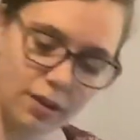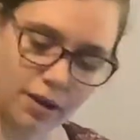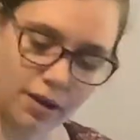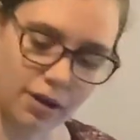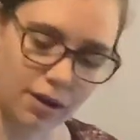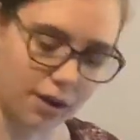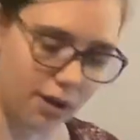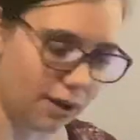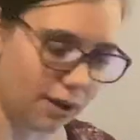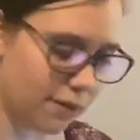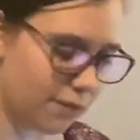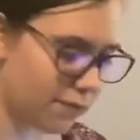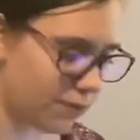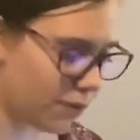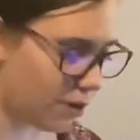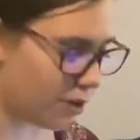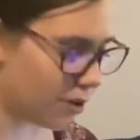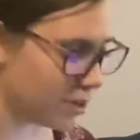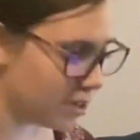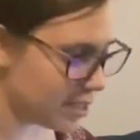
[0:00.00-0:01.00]
of
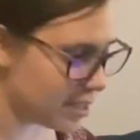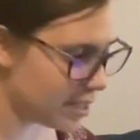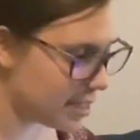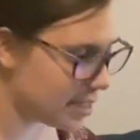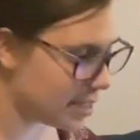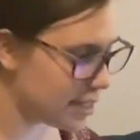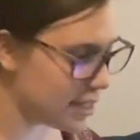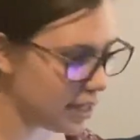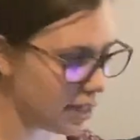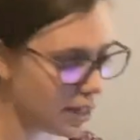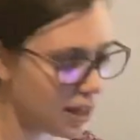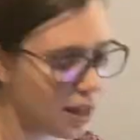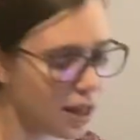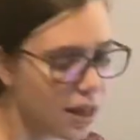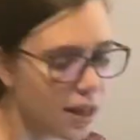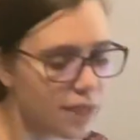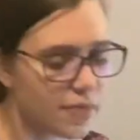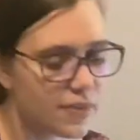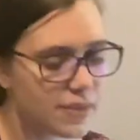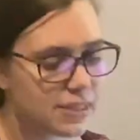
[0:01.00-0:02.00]
our scene.
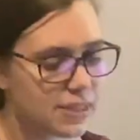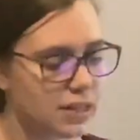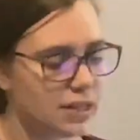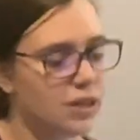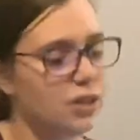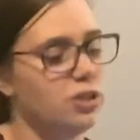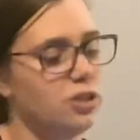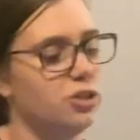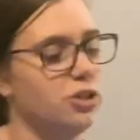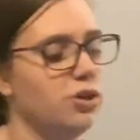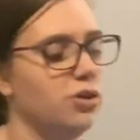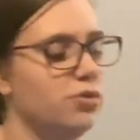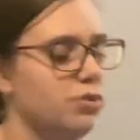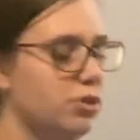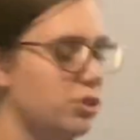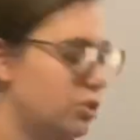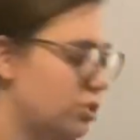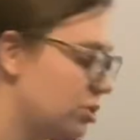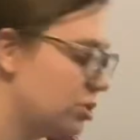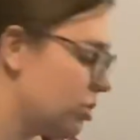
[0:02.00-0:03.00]
The scene I
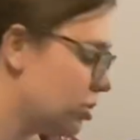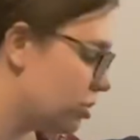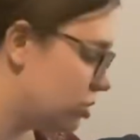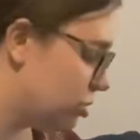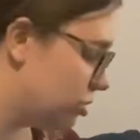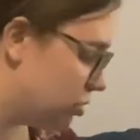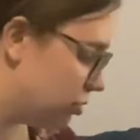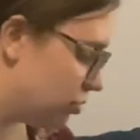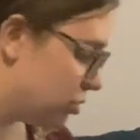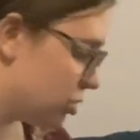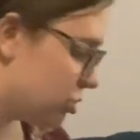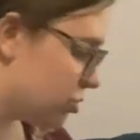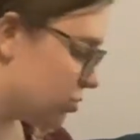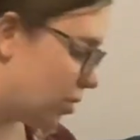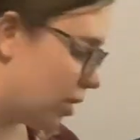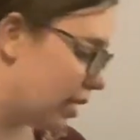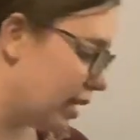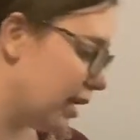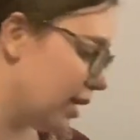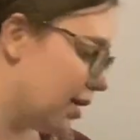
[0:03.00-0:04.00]
chose to do the
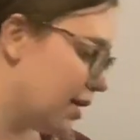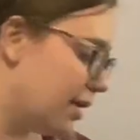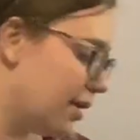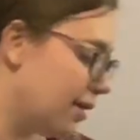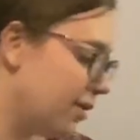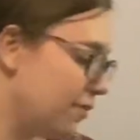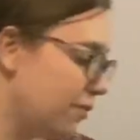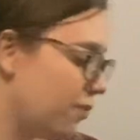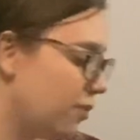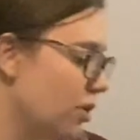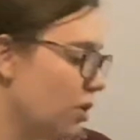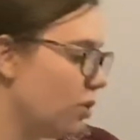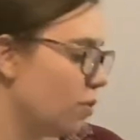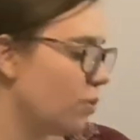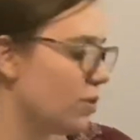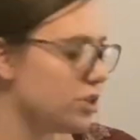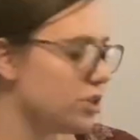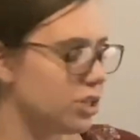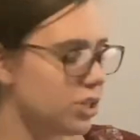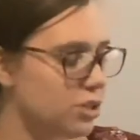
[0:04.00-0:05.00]
drawing of,
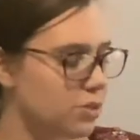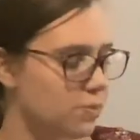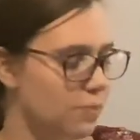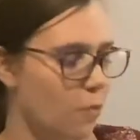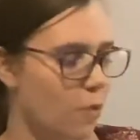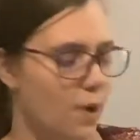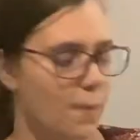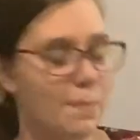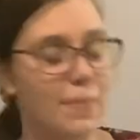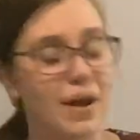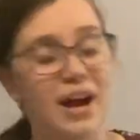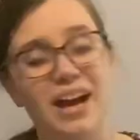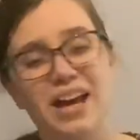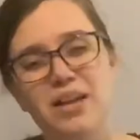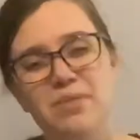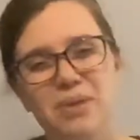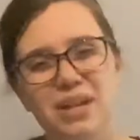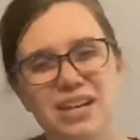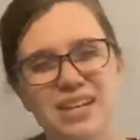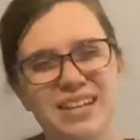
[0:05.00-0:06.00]
which is, in my
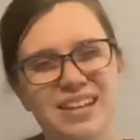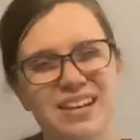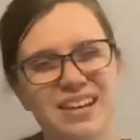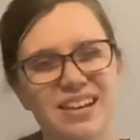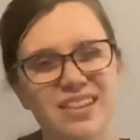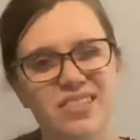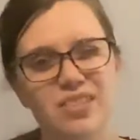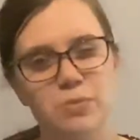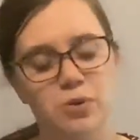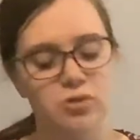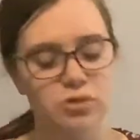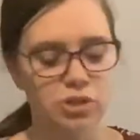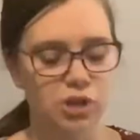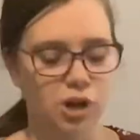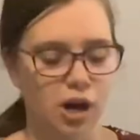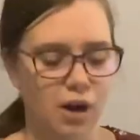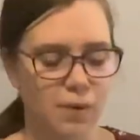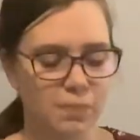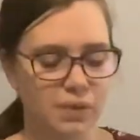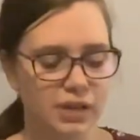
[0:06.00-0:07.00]
opinion, the most
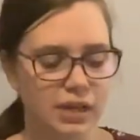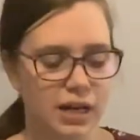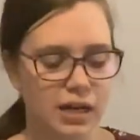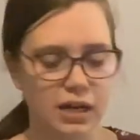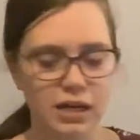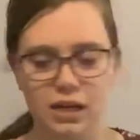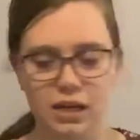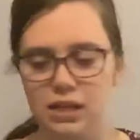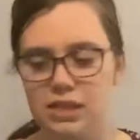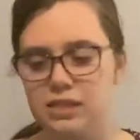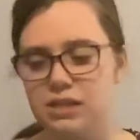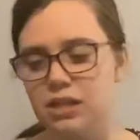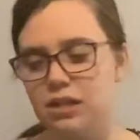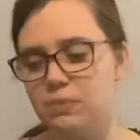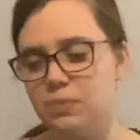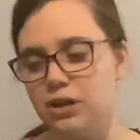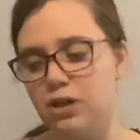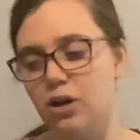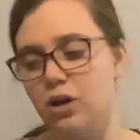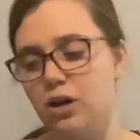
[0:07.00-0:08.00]
complicated, is going to
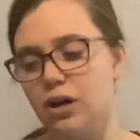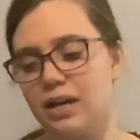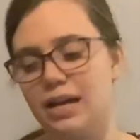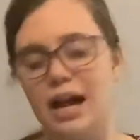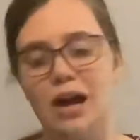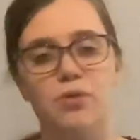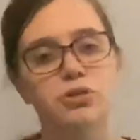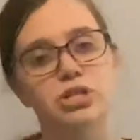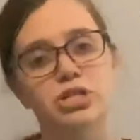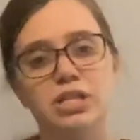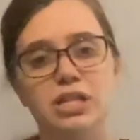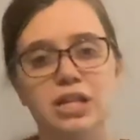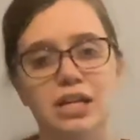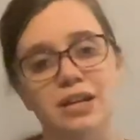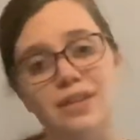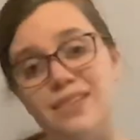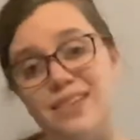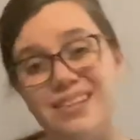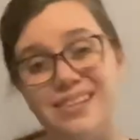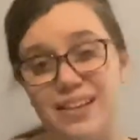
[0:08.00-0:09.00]
be our couch scene
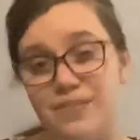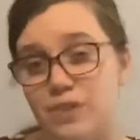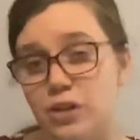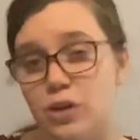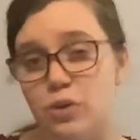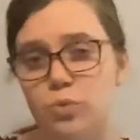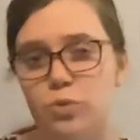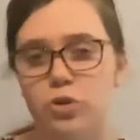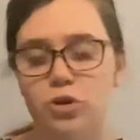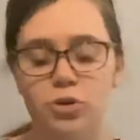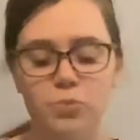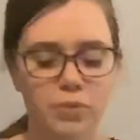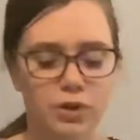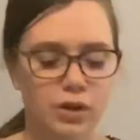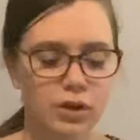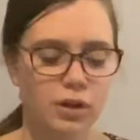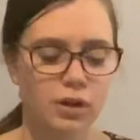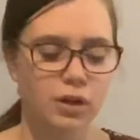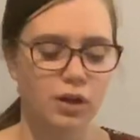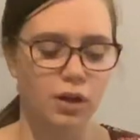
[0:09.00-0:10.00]
in the living room
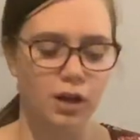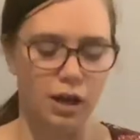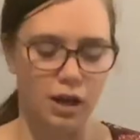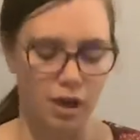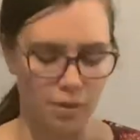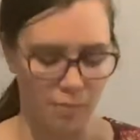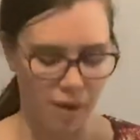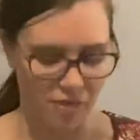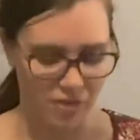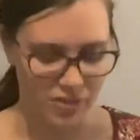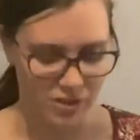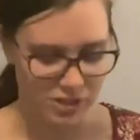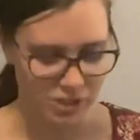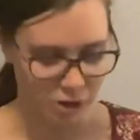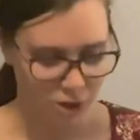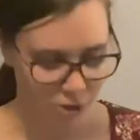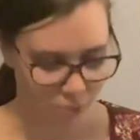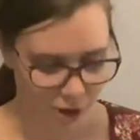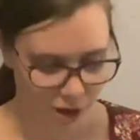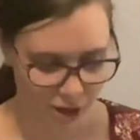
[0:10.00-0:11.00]
at the
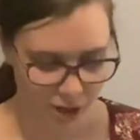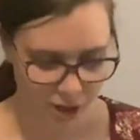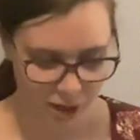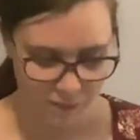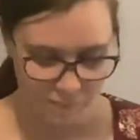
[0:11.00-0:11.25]
dinner party.